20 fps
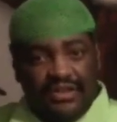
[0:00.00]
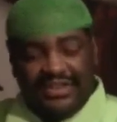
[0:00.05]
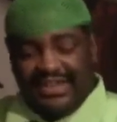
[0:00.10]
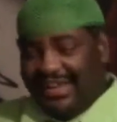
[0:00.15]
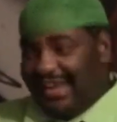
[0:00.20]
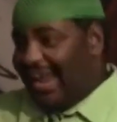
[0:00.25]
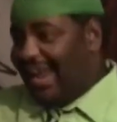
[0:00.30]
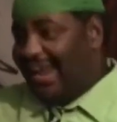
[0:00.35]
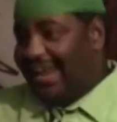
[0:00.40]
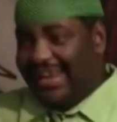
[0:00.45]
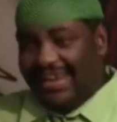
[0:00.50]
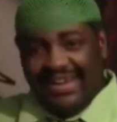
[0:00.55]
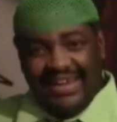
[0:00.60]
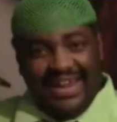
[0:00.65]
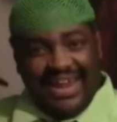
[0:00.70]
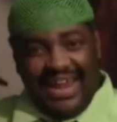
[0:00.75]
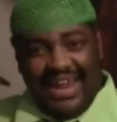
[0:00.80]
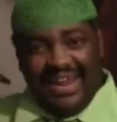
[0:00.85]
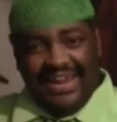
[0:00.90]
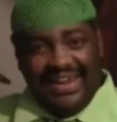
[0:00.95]
The
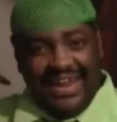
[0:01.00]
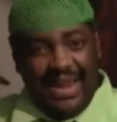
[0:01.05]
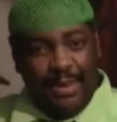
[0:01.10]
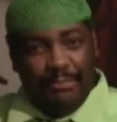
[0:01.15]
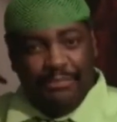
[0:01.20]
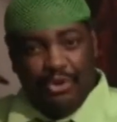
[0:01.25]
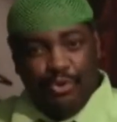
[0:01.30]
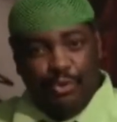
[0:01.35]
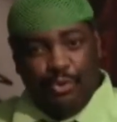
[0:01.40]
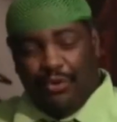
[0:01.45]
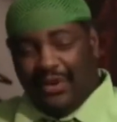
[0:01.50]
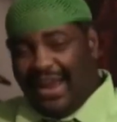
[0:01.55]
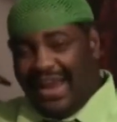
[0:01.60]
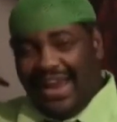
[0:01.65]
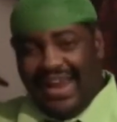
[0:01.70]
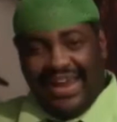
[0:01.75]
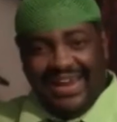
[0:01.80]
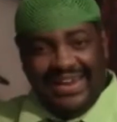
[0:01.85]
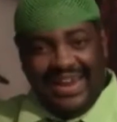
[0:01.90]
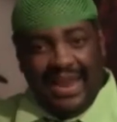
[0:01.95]
AAMU or the
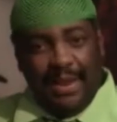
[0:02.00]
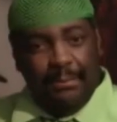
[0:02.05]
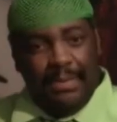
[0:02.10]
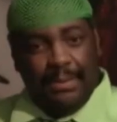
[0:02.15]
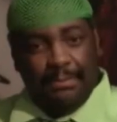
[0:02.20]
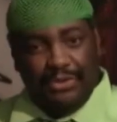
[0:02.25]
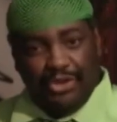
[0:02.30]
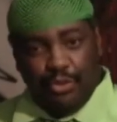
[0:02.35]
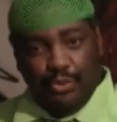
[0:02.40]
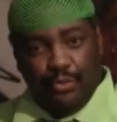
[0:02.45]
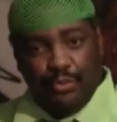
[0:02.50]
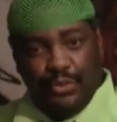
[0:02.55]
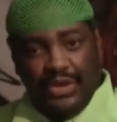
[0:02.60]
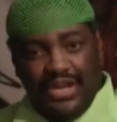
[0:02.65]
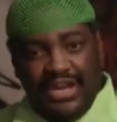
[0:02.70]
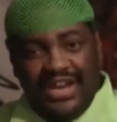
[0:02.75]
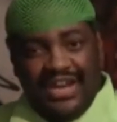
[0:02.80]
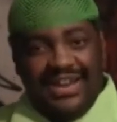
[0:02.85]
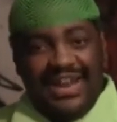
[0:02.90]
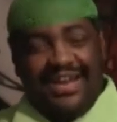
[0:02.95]
AMMU.
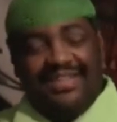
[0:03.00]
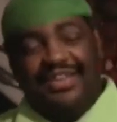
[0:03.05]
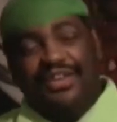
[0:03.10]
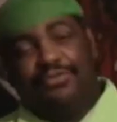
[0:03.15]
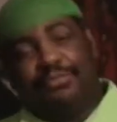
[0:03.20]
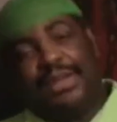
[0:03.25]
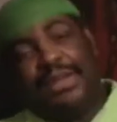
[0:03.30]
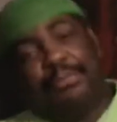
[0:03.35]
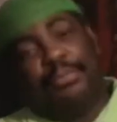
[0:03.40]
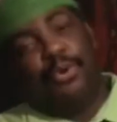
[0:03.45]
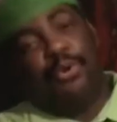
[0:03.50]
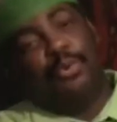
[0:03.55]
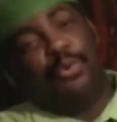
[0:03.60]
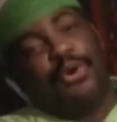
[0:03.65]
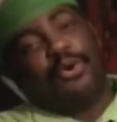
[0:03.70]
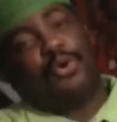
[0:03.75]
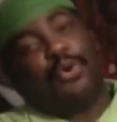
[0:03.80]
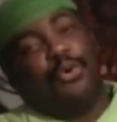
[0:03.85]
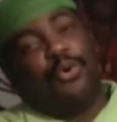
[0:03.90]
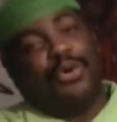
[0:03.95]
Now these people who
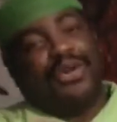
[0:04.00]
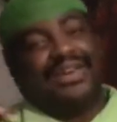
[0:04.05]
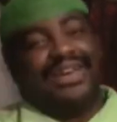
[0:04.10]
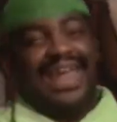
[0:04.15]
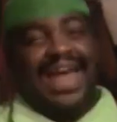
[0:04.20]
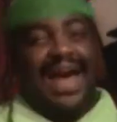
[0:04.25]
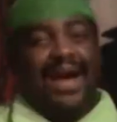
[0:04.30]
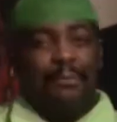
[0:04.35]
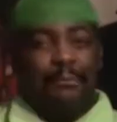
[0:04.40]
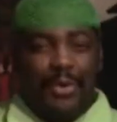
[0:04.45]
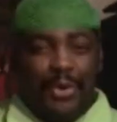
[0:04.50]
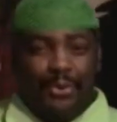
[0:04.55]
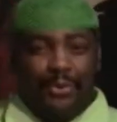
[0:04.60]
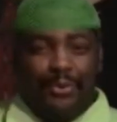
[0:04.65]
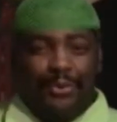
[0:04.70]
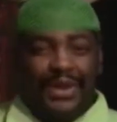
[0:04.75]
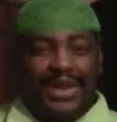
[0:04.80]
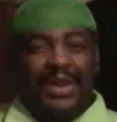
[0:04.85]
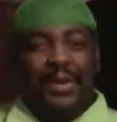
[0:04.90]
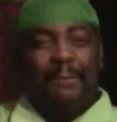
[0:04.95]
were called the
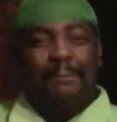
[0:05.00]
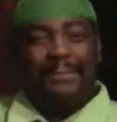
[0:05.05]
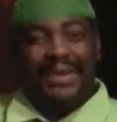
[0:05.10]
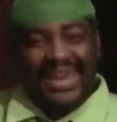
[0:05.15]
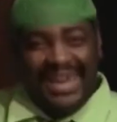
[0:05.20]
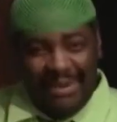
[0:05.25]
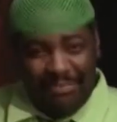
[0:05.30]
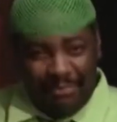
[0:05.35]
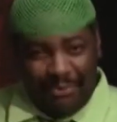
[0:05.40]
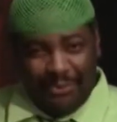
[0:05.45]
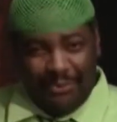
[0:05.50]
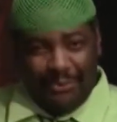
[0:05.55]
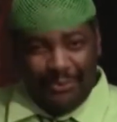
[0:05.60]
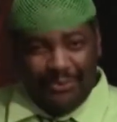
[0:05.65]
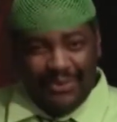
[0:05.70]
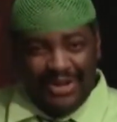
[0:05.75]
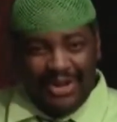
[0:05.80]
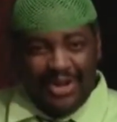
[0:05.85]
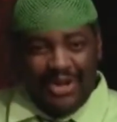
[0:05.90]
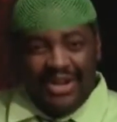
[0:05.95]
Amu people
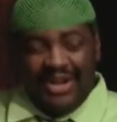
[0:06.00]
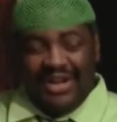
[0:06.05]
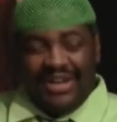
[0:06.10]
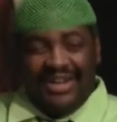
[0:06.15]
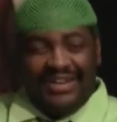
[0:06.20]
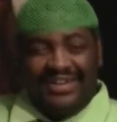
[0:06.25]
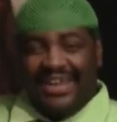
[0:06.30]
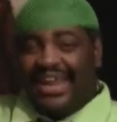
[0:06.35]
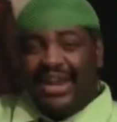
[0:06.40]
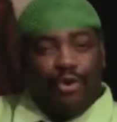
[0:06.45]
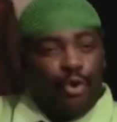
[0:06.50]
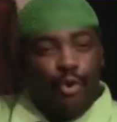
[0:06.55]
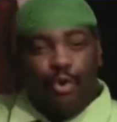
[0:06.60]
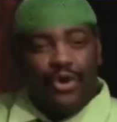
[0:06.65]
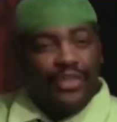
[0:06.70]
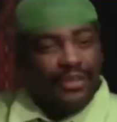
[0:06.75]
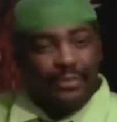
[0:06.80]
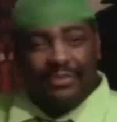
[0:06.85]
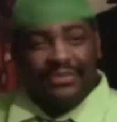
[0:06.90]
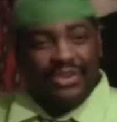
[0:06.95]
didn't
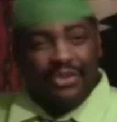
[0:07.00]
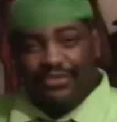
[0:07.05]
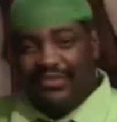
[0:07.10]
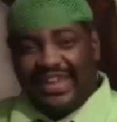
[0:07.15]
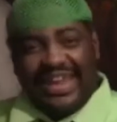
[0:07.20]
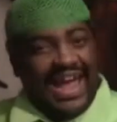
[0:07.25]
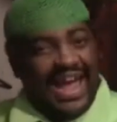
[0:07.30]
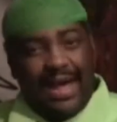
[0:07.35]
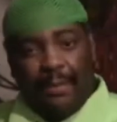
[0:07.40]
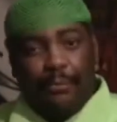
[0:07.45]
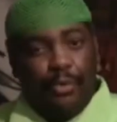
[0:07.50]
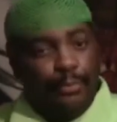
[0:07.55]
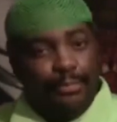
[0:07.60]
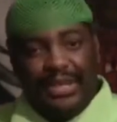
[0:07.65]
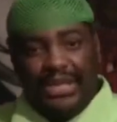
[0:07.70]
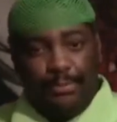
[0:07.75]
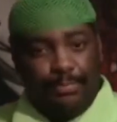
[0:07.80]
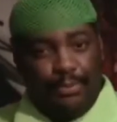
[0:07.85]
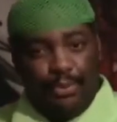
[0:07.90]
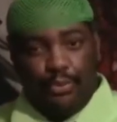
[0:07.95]
call themselves the Amu
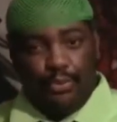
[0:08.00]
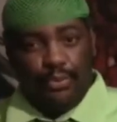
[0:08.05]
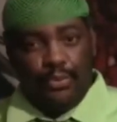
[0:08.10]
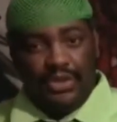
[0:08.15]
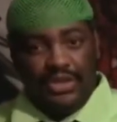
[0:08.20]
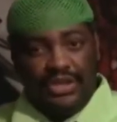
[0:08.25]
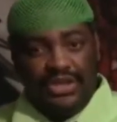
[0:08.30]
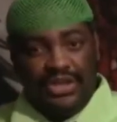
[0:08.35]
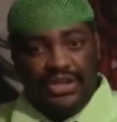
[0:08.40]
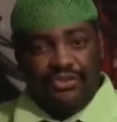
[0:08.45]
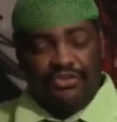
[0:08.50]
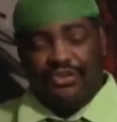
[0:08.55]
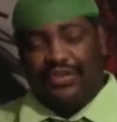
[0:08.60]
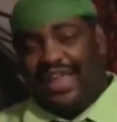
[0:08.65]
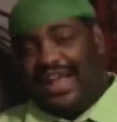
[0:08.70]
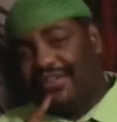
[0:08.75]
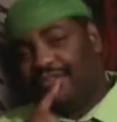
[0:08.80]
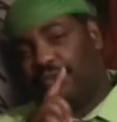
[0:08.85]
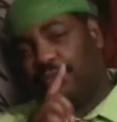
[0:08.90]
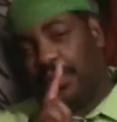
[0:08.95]
people. So
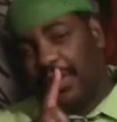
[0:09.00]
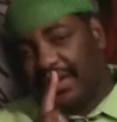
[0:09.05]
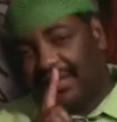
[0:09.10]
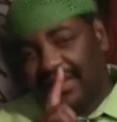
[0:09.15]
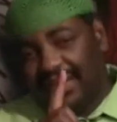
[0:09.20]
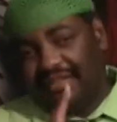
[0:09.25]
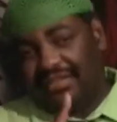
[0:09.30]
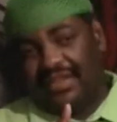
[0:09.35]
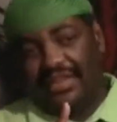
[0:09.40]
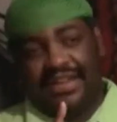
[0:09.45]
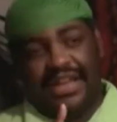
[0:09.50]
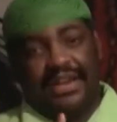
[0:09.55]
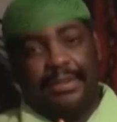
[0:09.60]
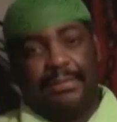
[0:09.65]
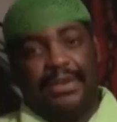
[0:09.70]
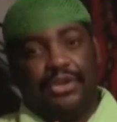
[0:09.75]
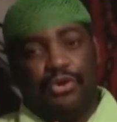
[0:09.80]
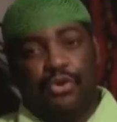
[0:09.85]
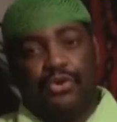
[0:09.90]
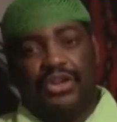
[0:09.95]
that's one thing to let
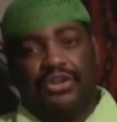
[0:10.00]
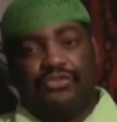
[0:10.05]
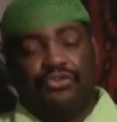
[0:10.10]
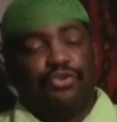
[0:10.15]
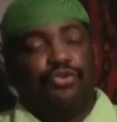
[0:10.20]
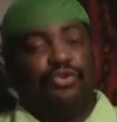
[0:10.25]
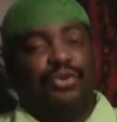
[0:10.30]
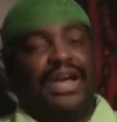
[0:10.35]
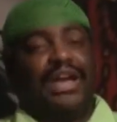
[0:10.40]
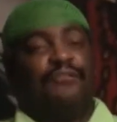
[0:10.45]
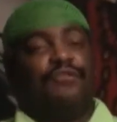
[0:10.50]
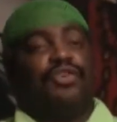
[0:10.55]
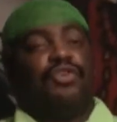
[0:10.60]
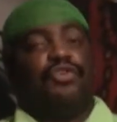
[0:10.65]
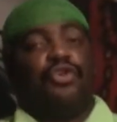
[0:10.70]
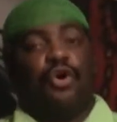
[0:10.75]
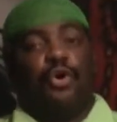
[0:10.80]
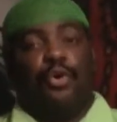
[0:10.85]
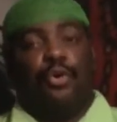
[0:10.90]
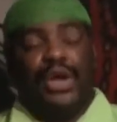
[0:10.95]
it be noted. So you have to
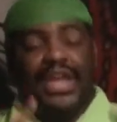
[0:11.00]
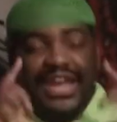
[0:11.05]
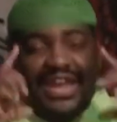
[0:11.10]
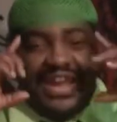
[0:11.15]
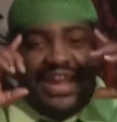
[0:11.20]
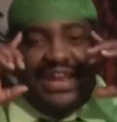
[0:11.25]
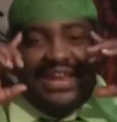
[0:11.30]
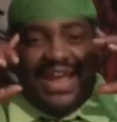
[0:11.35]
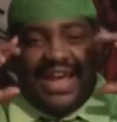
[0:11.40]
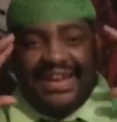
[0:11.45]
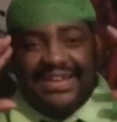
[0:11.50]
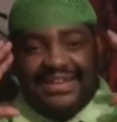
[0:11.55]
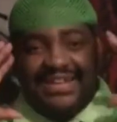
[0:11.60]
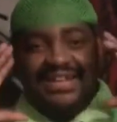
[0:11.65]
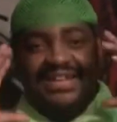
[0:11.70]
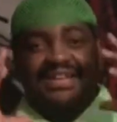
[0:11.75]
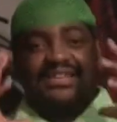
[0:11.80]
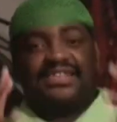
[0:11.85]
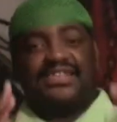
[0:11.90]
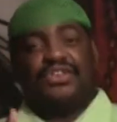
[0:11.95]
know and not
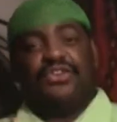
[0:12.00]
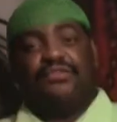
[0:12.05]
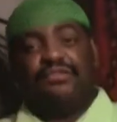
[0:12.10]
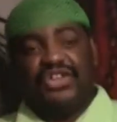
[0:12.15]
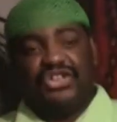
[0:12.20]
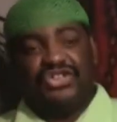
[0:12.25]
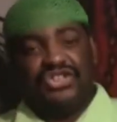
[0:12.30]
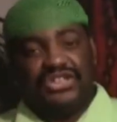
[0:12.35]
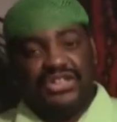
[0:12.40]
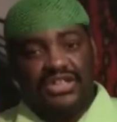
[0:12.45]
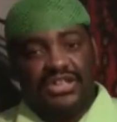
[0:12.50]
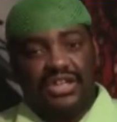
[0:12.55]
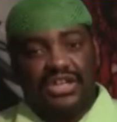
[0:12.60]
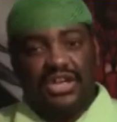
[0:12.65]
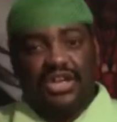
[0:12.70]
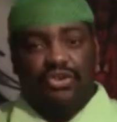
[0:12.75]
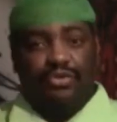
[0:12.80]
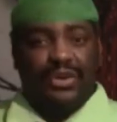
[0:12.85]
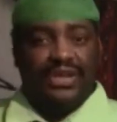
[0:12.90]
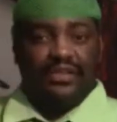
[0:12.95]
deal in television.
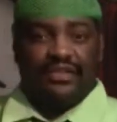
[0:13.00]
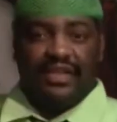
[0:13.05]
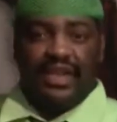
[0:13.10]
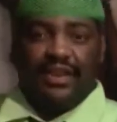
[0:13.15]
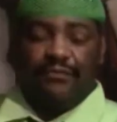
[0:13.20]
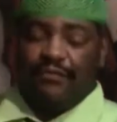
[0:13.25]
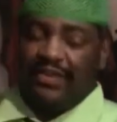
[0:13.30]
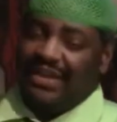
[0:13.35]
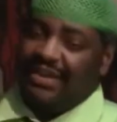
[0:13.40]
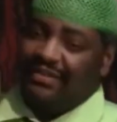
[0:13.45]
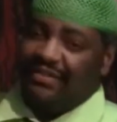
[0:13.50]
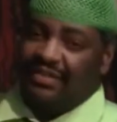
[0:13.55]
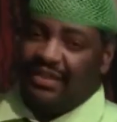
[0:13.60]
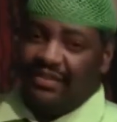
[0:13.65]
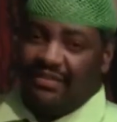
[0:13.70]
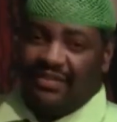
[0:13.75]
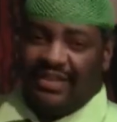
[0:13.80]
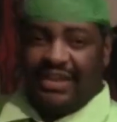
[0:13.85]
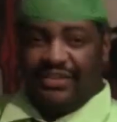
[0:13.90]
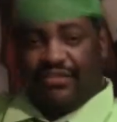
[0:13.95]
You understand? For
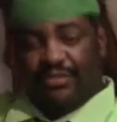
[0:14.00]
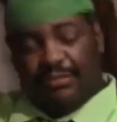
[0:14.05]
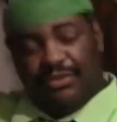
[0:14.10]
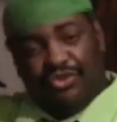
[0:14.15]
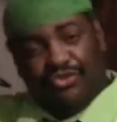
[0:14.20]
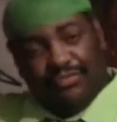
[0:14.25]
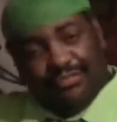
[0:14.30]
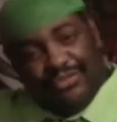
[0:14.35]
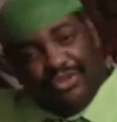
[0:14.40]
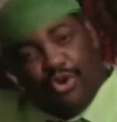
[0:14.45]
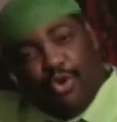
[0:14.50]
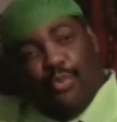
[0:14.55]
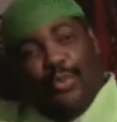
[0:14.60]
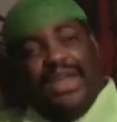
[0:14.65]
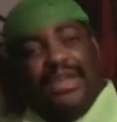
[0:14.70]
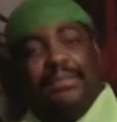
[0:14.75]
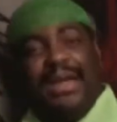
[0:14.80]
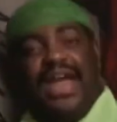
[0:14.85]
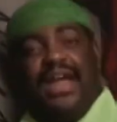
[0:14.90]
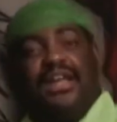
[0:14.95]
instance, not let me go
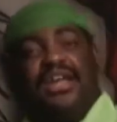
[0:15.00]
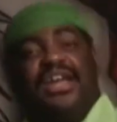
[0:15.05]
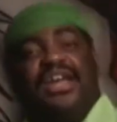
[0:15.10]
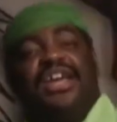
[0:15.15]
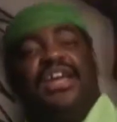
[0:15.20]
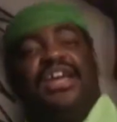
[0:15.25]
way back.